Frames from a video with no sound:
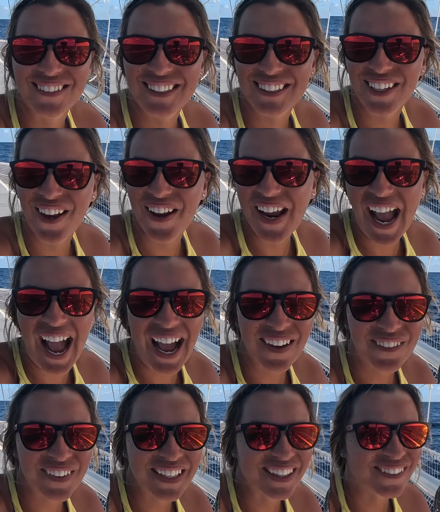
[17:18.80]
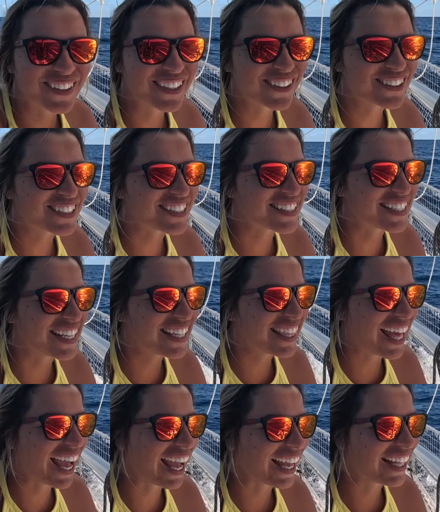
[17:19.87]
I'm so happy that we got to see
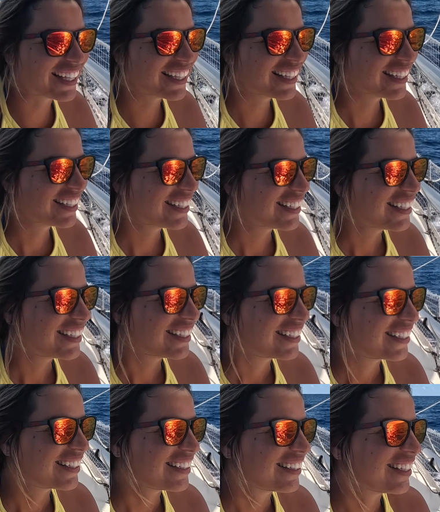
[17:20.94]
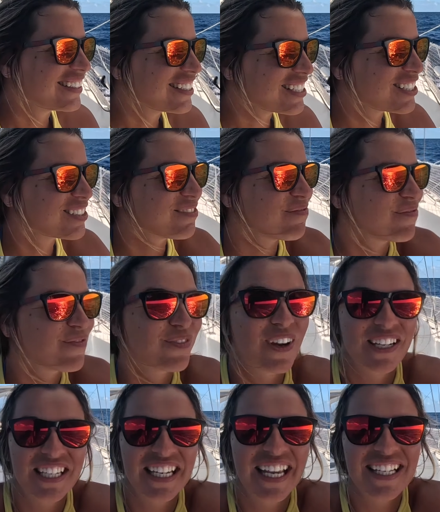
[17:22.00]
that. This is,
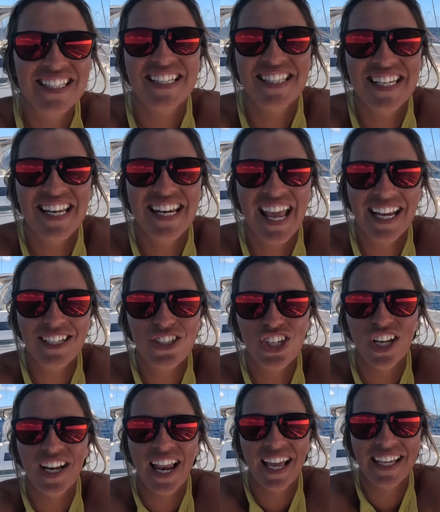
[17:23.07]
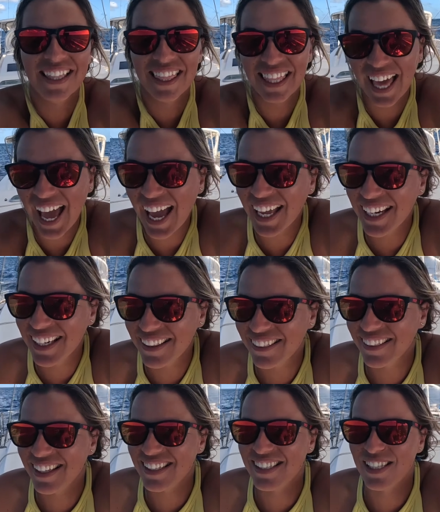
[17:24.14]
when you get to see nature like that,
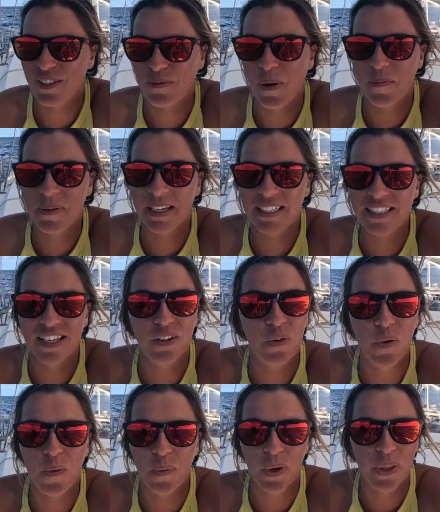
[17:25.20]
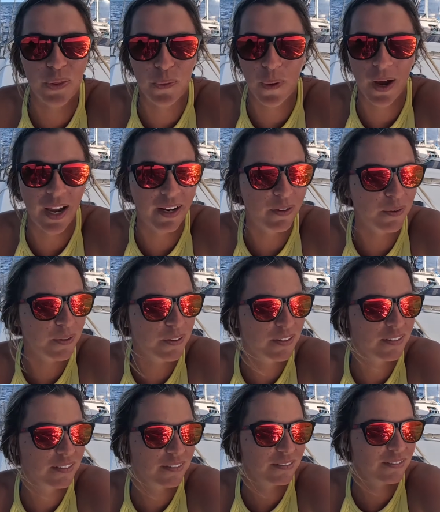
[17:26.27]
this is what makes it all worthwhile.
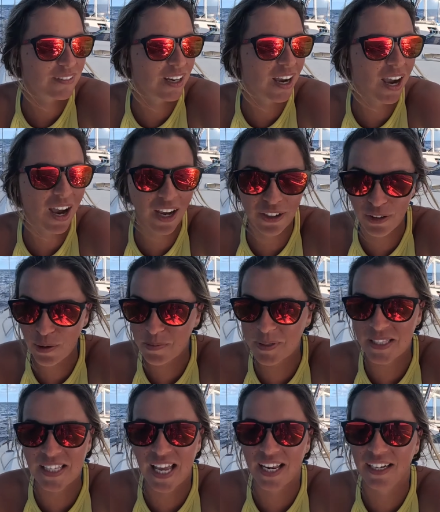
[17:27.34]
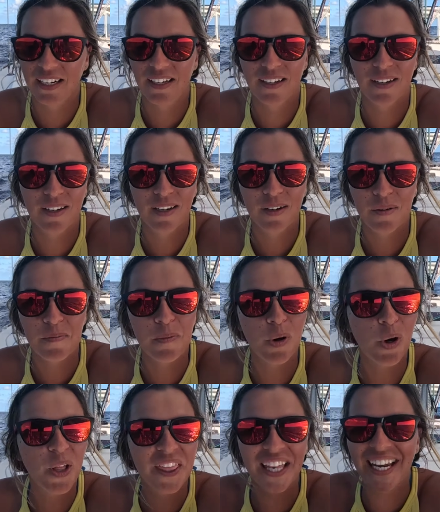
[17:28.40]
A hundred percent.
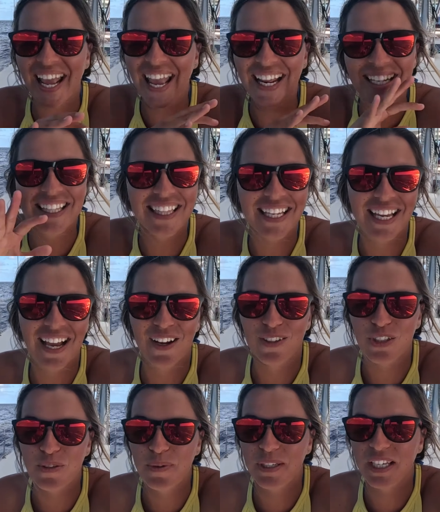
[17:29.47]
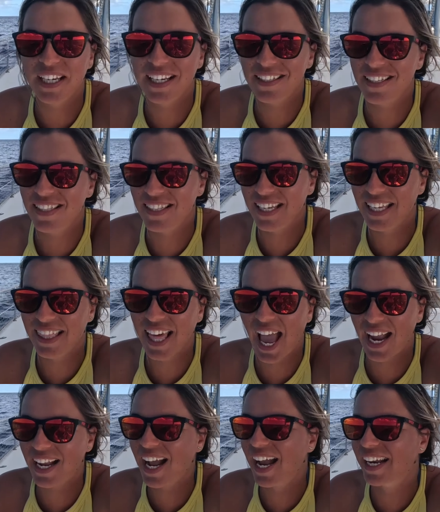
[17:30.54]
More than anything else when you get to see
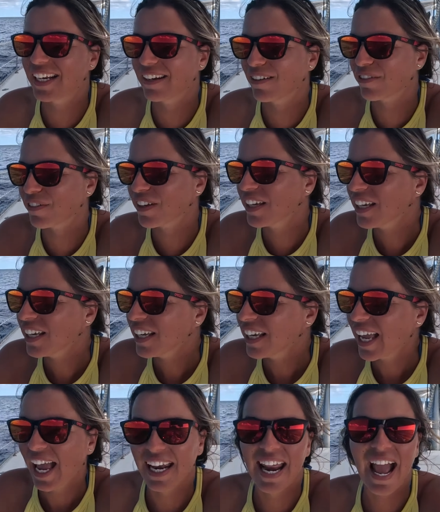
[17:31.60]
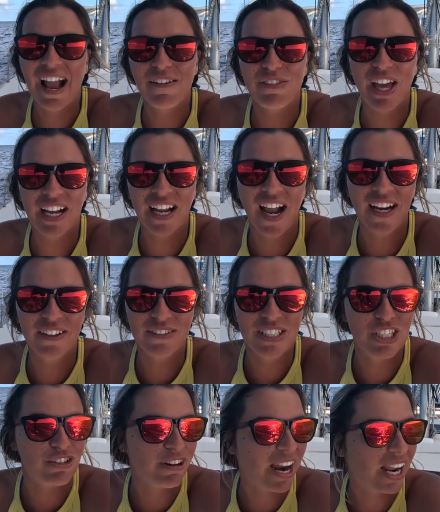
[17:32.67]
that kind of, and have that kind of
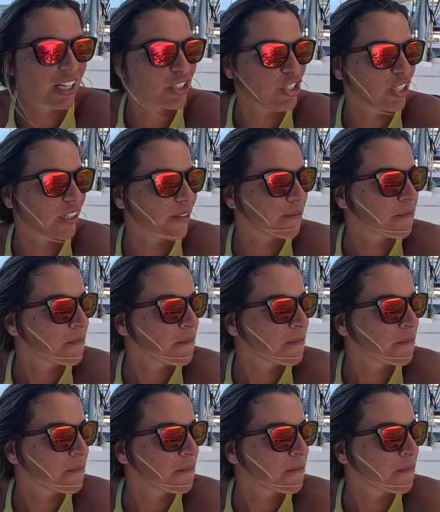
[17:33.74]
interaction.